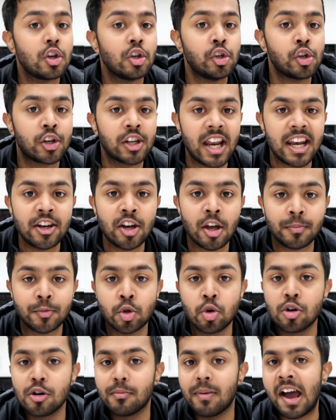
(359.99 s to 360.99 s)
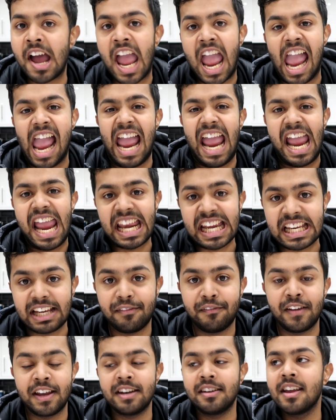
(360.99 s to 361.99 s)
you could end up talking about
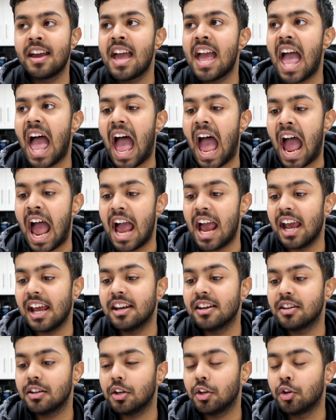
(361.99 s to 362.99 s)
anything and